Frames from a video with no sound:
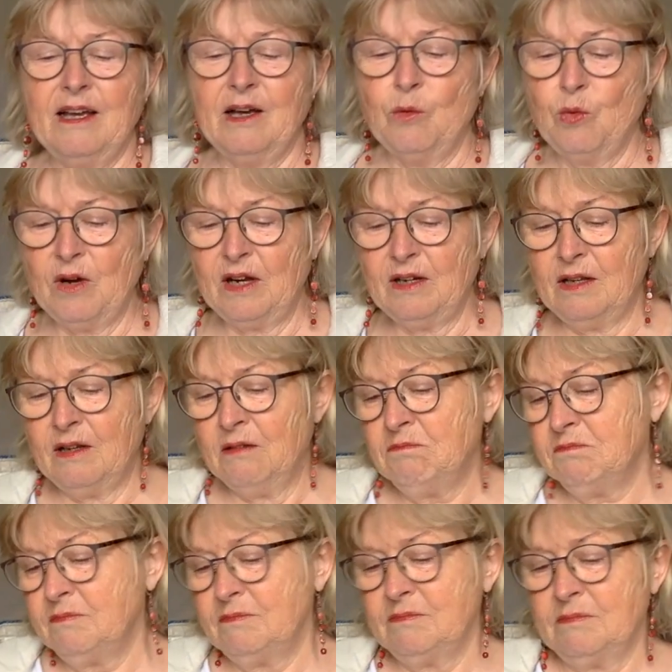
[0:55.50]
one
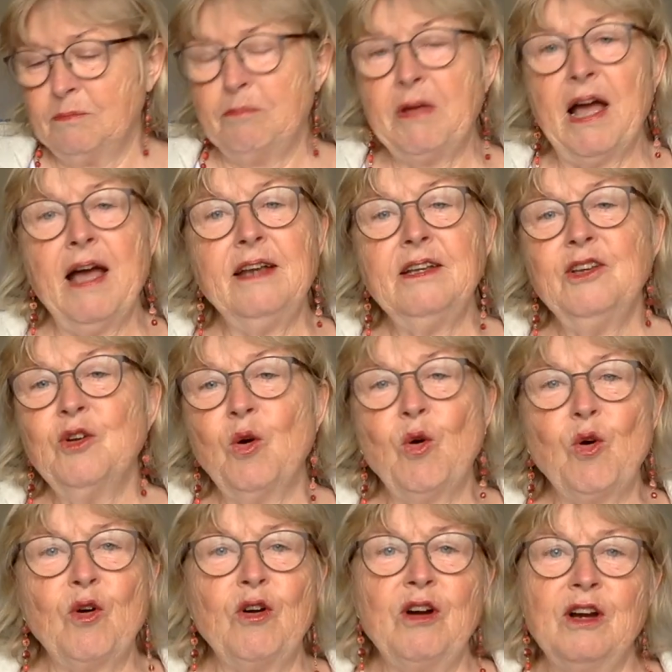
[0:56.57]
pen
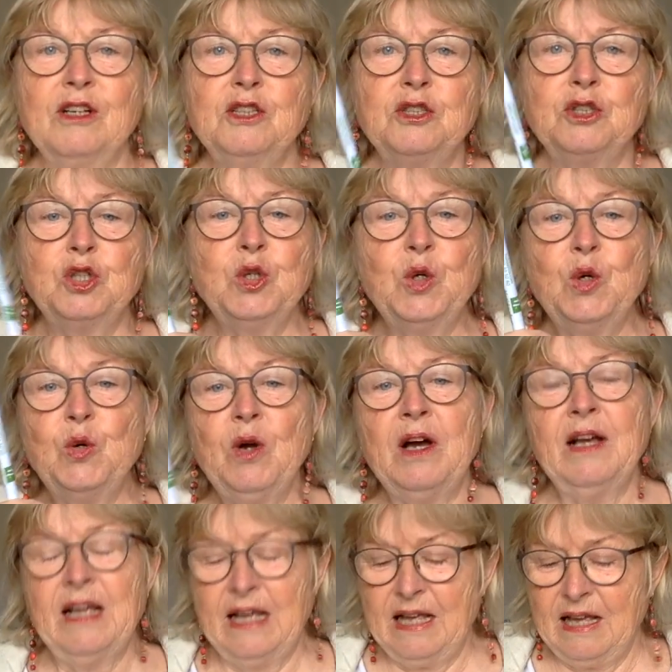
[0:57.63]
or two,
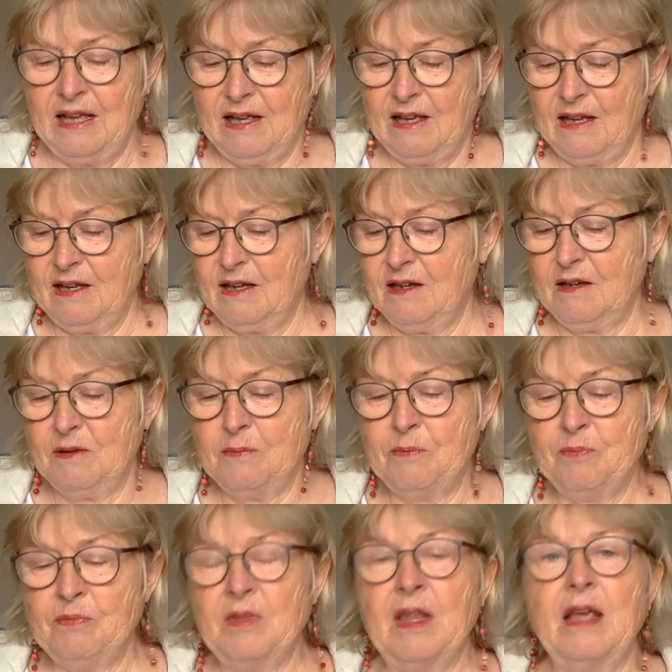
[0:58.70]

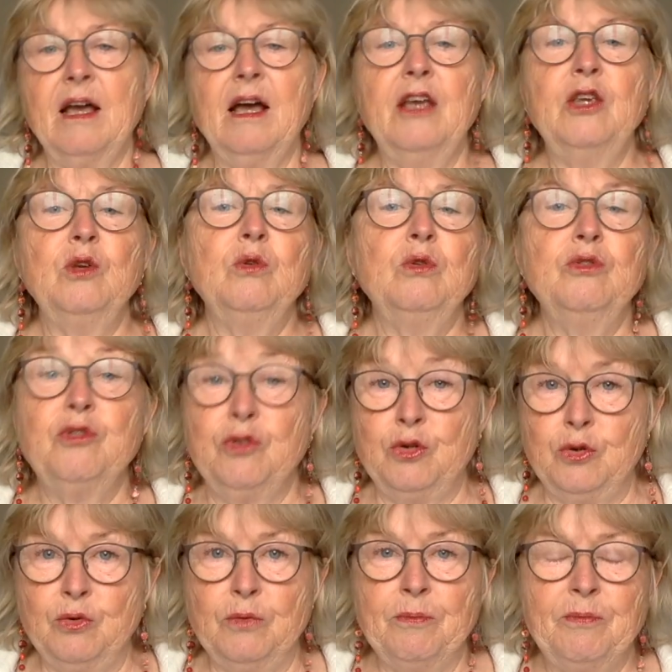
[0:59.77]
Um, I used
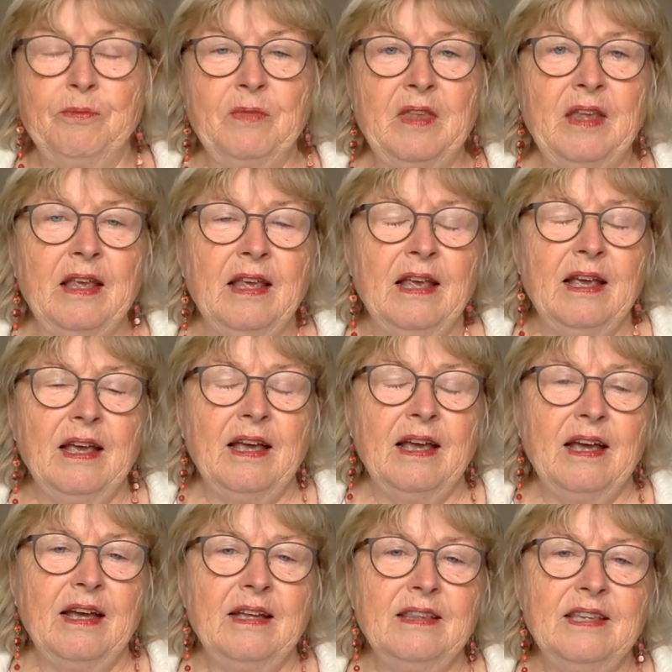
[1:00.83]
to.
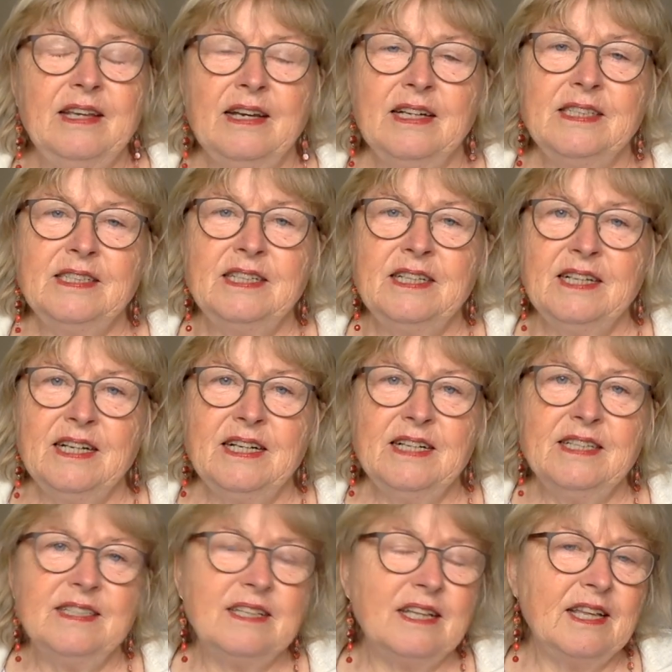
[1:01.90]
And the idea
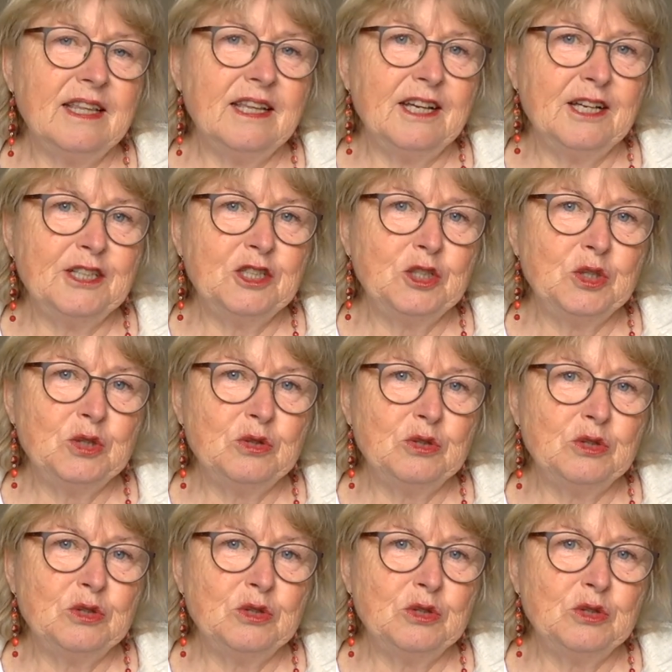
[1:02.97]
is that you